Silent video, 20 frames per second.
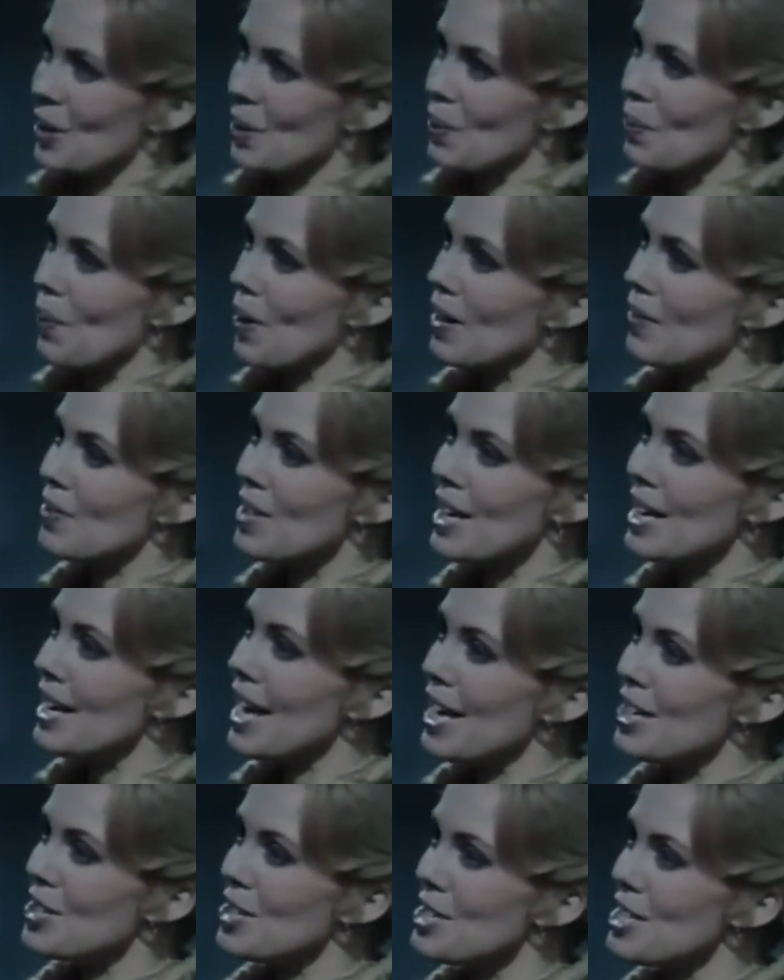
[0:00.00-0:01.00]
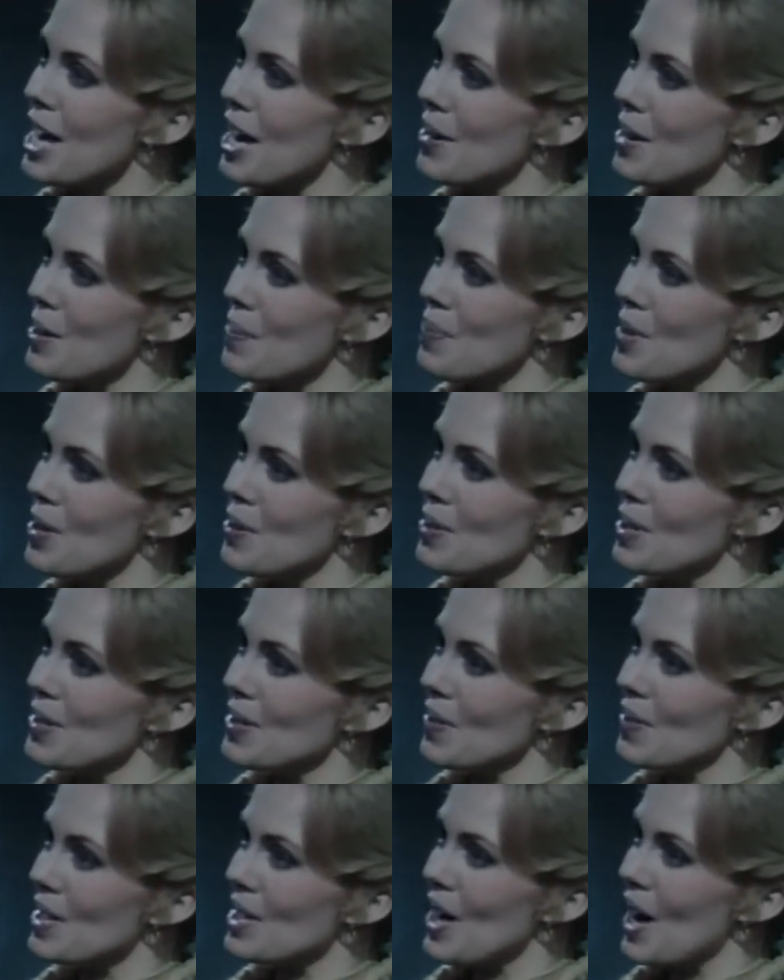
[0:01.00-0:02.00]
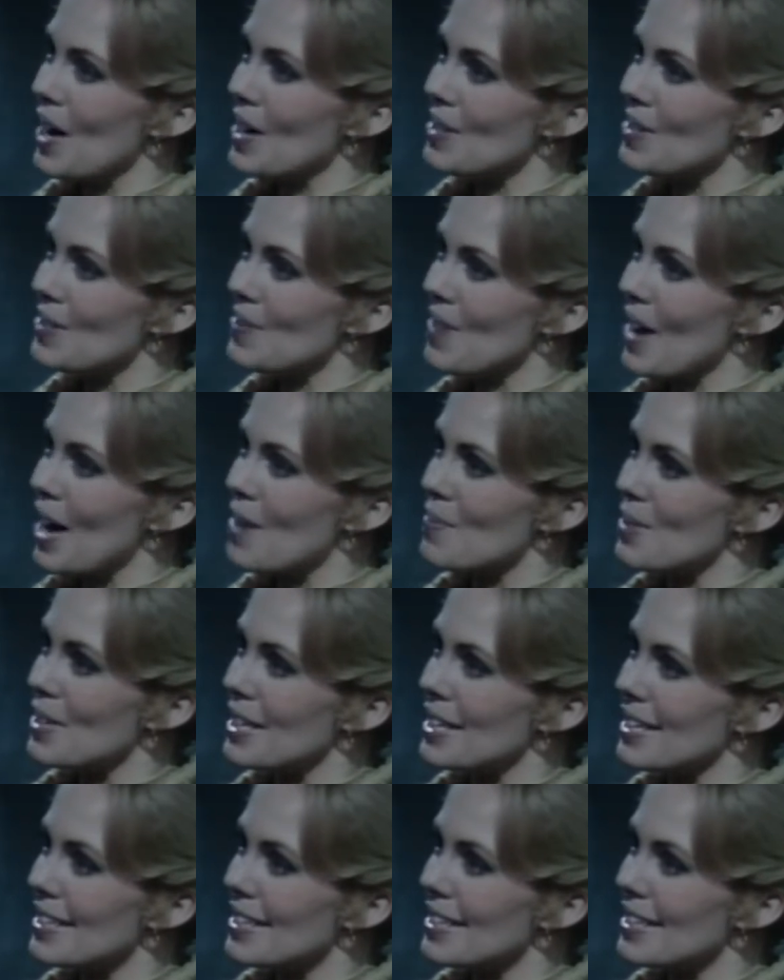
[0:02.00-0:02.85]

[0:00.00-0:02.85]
One of the legendary beauties of the Collins family.